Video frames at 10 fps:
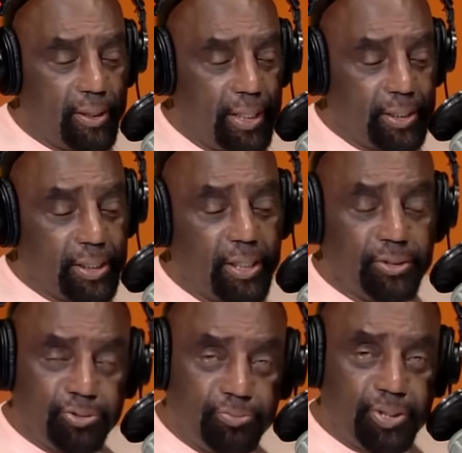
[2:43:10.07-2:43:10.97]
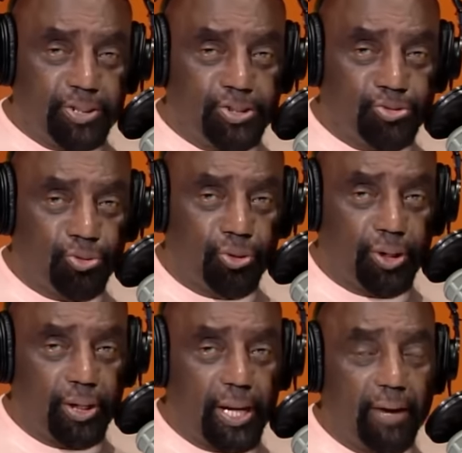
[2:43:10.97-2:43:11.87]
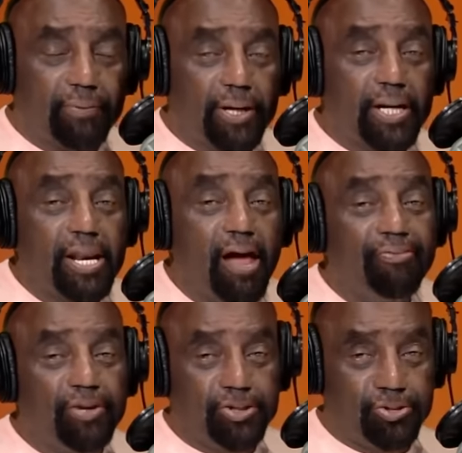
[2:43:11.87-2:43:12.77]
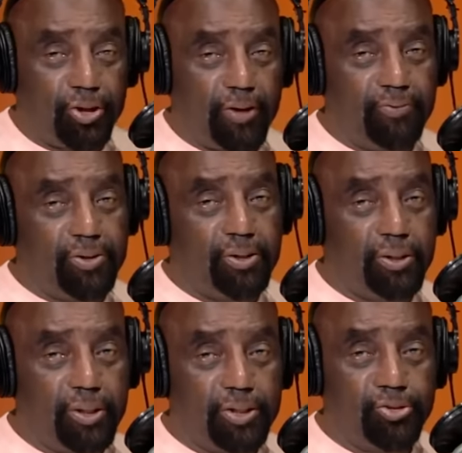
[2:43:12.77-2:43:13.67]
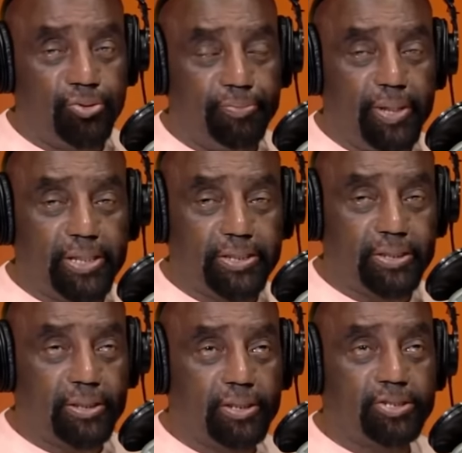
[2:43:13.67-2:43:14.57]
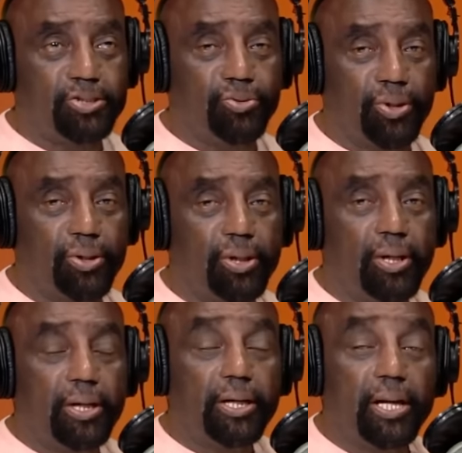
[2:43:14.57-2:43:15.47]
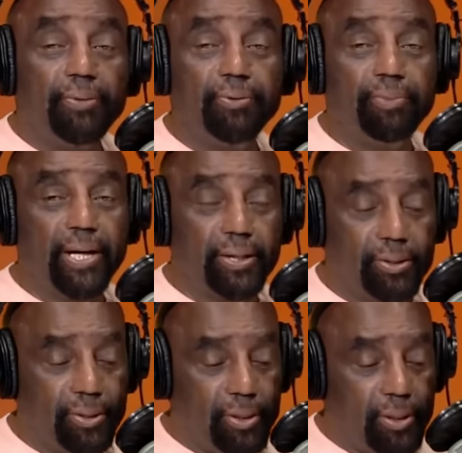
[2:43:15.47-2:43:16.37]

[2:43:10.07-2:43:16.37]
that the country has been destroyed and have nothing to offer it to replace it. Zero. Nothing better.